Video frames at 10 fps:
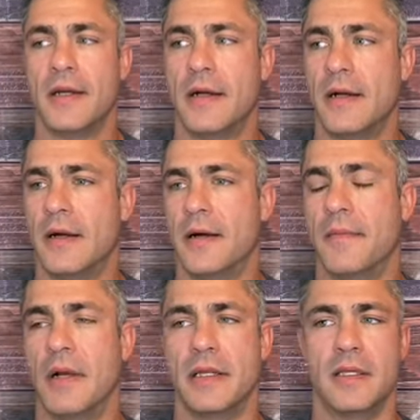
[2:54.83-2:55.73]

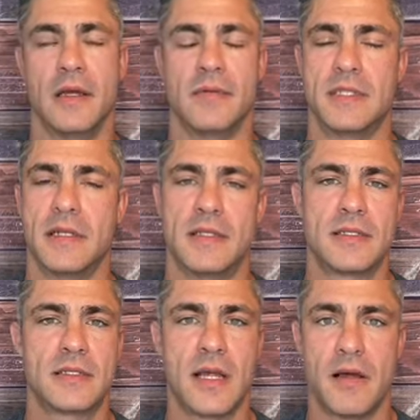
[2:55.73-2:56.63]
Um, I, I was an
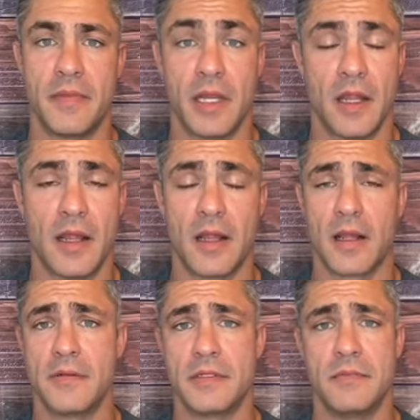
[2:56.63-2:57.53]
insomniac.
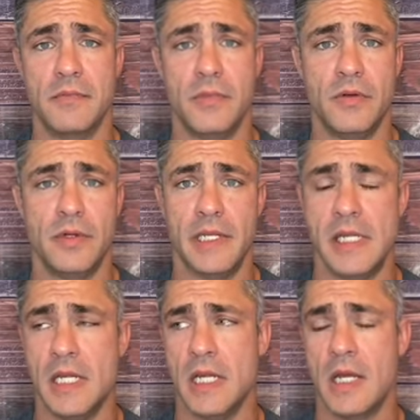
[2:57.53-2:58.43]
I was
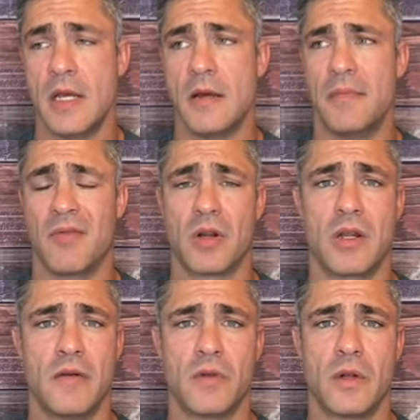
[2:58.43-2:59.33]
moody. My
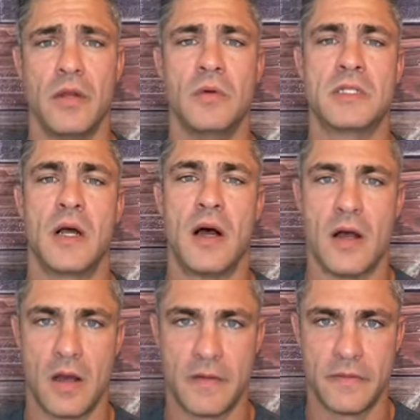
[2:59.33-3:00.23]
recovery was
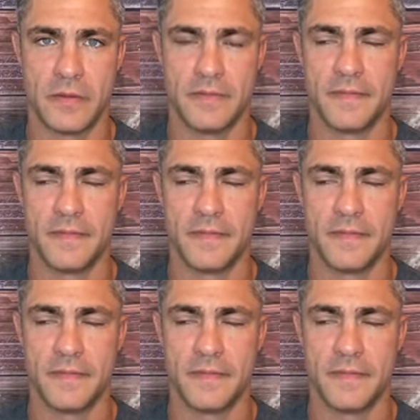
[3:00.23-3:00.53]
awful.